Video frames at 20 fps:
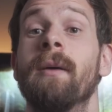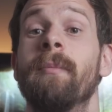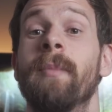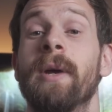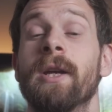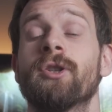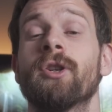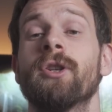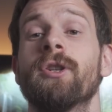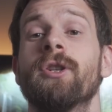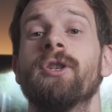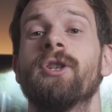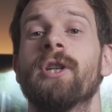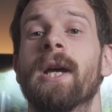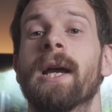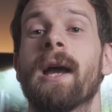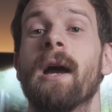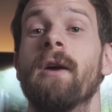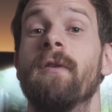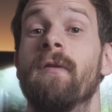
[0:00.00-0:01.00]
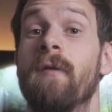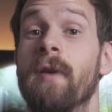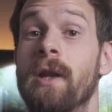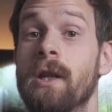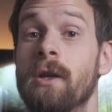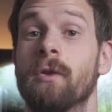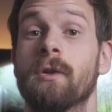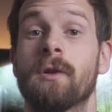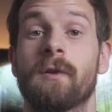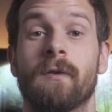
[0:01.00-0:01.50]
Make sure to check out
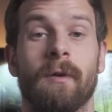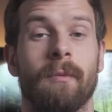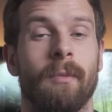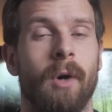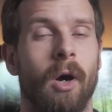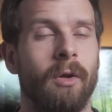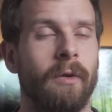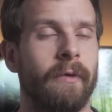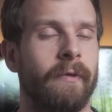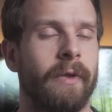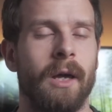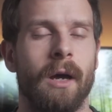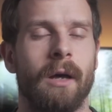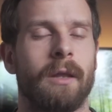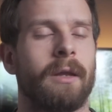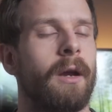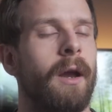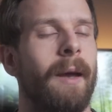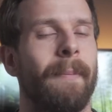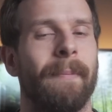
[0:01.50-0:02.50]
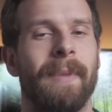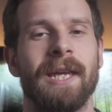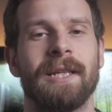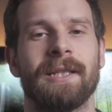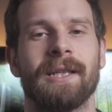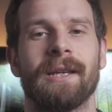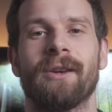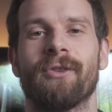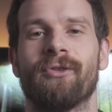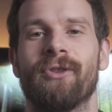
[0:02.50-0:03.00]
videos from all of the other
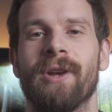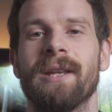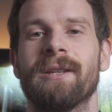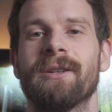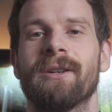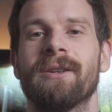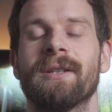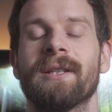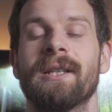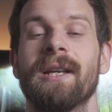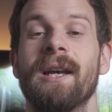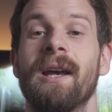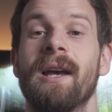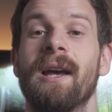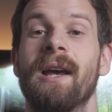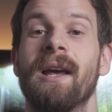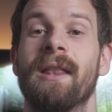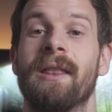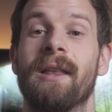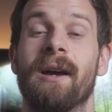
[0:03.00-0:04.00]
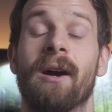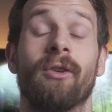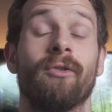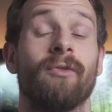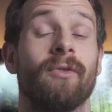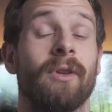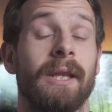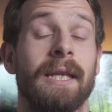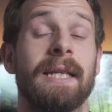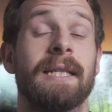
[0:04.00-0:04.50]
amazing creators that are
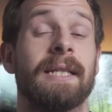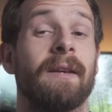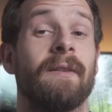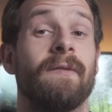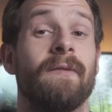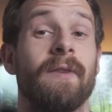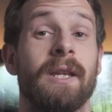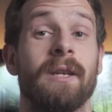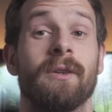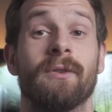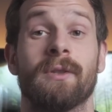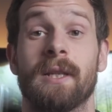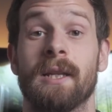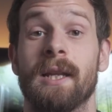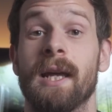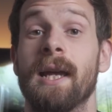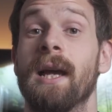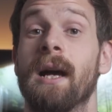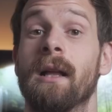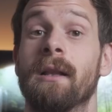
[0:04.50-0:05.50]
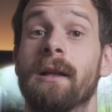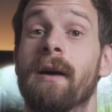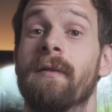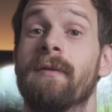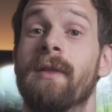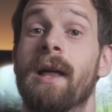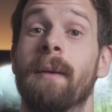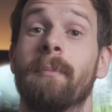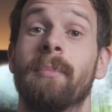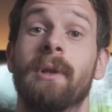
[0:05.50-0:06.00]
releasing videos today. I'll
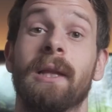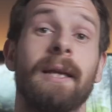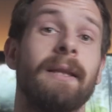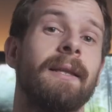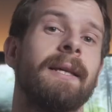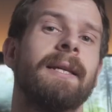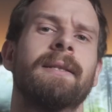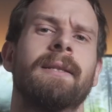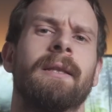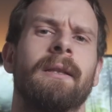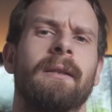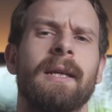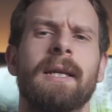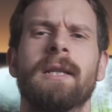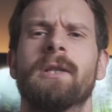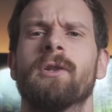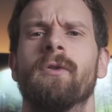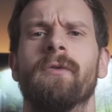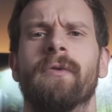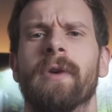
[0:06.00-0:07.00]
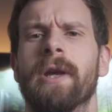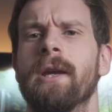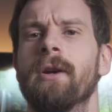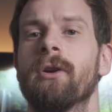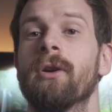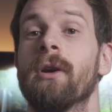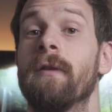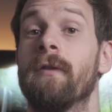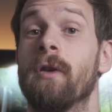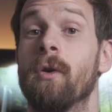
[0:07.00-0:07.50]
have that playlist linked over
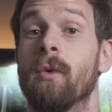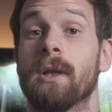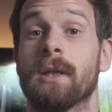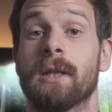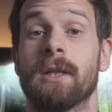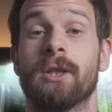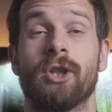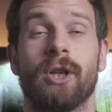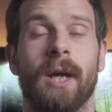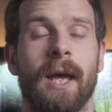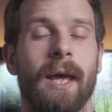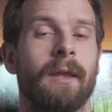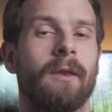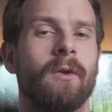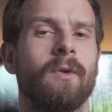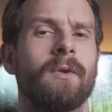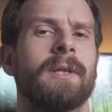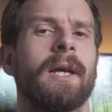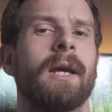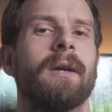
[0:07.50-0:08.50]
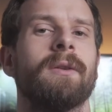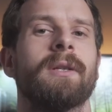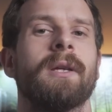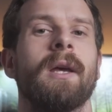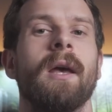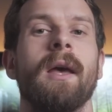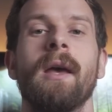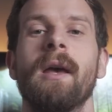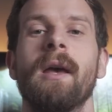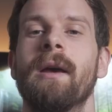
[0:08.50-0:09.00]
here if you want to check those out.
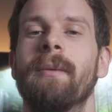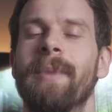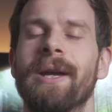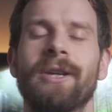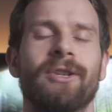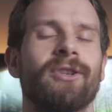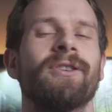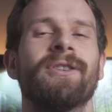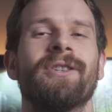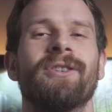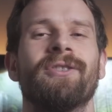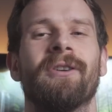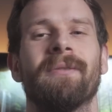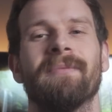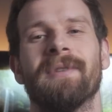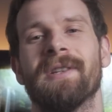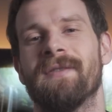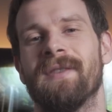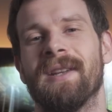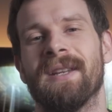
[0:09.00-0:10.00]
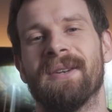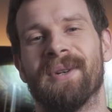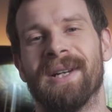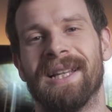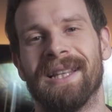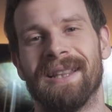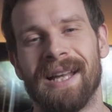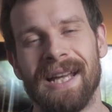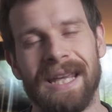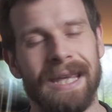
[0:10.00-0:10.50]
Make sure to drop this video
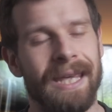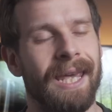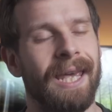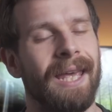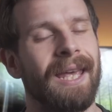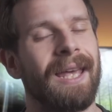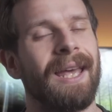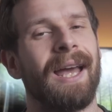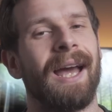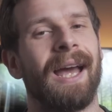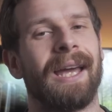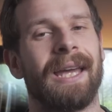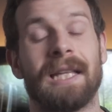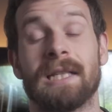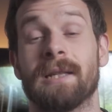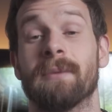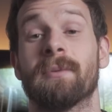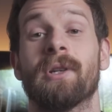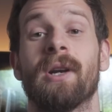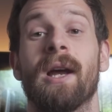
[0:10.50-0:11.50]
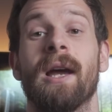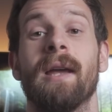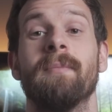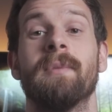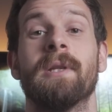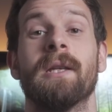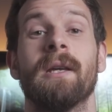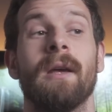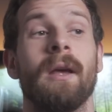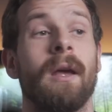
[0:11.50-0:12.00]
a like and get
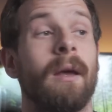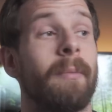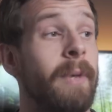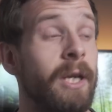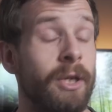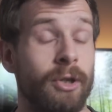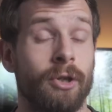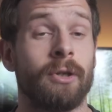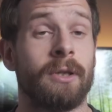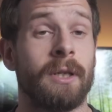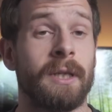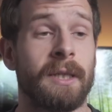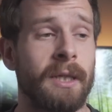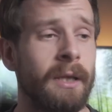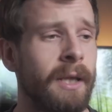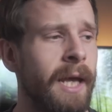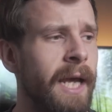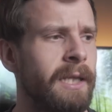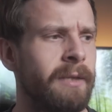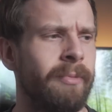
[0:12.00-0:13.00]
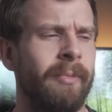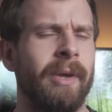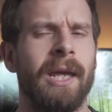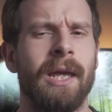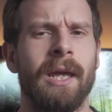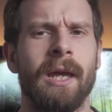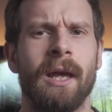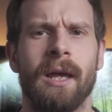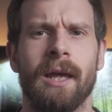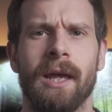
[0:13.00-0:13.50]
subscribed. Make sure to select
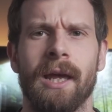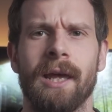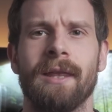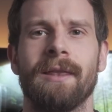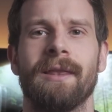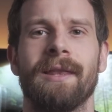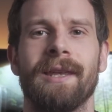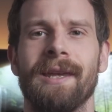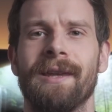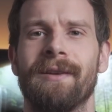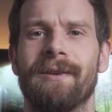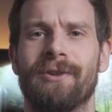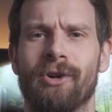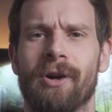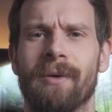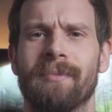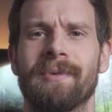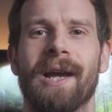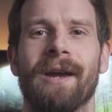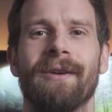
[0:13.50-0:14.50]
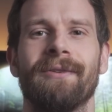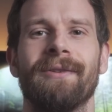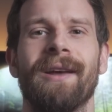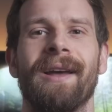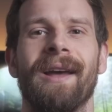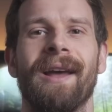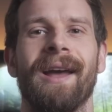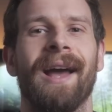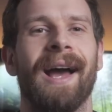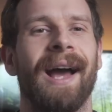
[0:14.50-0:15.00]
me in the dropdown,
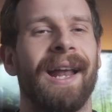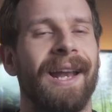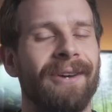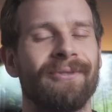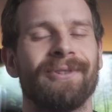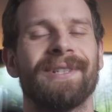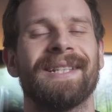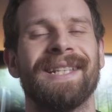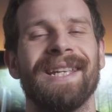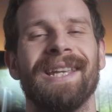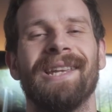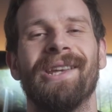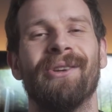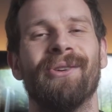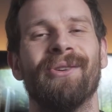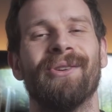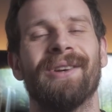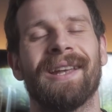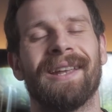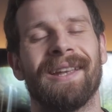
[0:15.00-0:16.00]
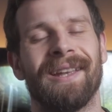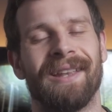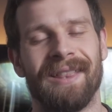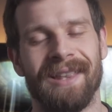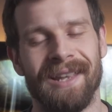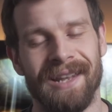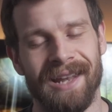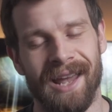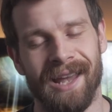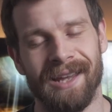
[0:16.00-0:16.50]
and I will see you
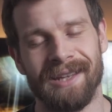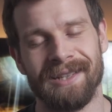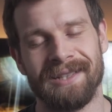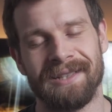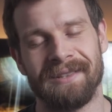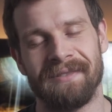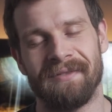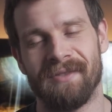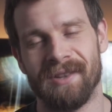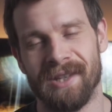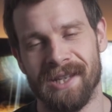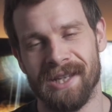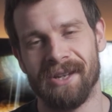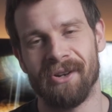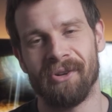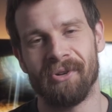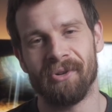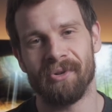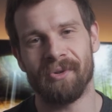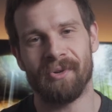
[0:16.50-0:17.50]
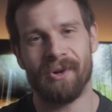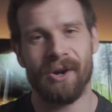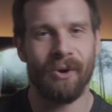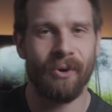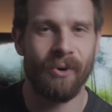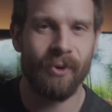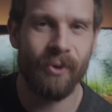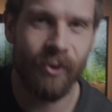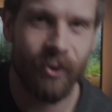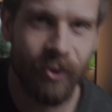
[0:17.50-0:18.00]
in the next
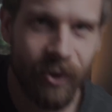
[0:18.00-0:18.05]
video.